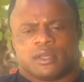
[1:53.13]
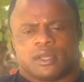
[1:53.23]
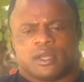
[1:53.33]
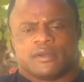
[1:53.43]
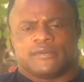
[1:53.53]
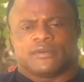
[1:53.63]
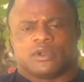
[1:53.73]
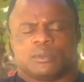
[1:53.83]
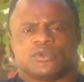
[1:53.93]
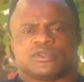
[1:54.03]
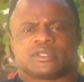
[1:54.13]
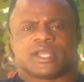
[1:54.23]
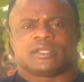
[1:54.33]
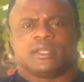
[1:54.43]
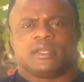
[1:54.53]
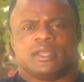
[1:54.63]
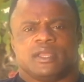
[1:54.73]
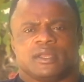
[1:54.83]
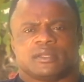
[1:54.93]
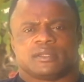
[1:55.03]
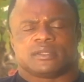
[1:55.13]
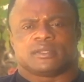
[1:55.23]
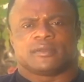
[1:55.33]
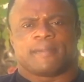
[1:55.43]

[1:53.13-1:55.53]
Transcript: for almost 13 years.